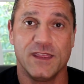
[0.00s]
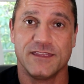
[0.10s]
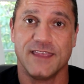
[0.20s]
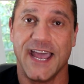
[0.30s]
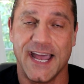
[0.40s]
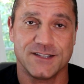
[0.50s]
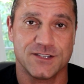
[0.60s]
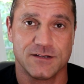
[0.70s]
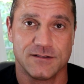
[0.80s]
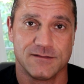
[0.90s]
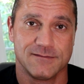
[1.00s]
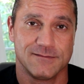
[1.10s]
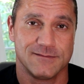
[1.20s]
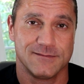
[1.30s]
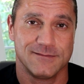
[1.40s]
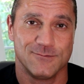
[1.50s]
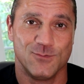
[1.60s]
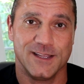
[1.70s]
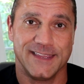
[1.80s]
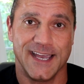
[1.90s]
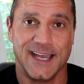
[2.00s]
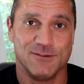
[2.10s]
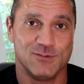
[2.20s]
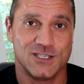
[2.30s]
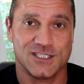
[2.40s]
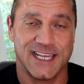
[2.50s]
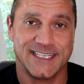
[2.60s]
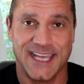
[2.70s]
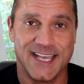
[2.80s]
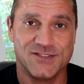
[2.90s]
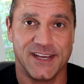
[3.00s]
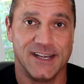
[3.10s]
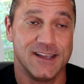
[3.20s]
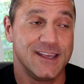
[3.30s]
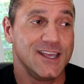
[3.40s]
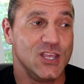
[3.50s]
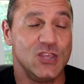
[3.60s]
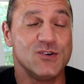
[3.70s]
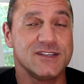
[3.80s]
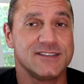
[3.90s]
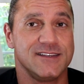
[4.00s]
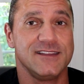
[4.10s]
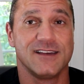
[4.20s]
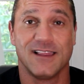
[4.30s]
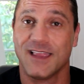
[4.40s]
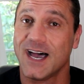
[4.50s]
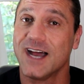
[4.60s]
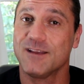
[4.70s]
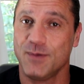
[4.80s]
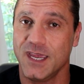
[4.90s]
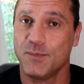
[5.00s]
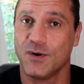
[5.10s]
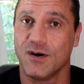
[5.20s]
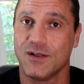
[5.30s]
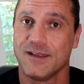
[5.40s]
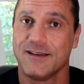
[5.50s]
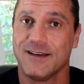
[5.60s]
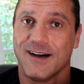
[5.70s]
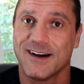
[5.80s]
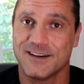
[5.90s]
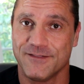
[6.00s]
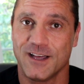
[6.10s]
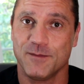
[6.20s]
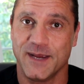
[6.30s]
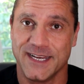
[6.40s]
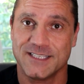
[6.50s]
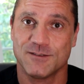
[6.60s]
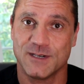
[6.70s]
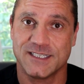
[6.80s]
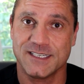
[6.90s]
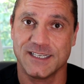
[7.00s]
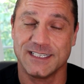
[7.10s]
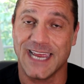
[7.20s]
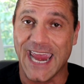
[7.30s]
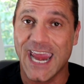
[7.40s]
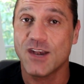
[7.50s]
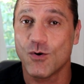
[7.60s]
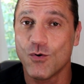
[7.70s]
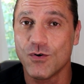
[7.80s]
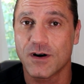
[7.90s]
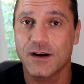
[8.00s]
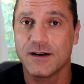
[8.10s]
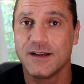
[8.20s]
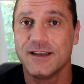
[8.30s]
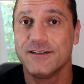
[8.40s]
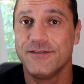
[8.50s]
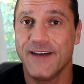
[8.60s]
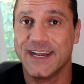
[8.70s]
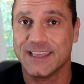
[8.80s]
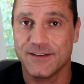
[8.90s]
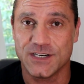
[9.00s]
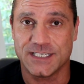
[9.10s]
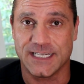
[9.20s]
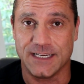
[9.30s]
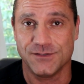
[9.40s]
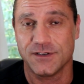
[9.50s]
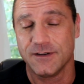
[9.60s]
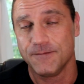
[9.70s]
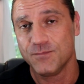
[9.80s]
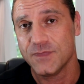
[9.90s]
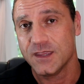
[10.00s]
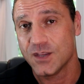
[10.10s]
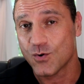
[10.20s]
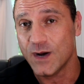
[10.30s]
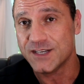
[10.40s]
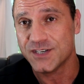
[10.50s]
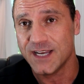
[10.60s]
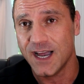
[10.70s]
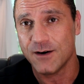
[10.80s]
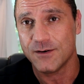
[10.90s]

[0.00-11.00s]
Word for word: with just that testing, you can see that a lot of people are developing insulin resistant and or fatty liver disease. The question,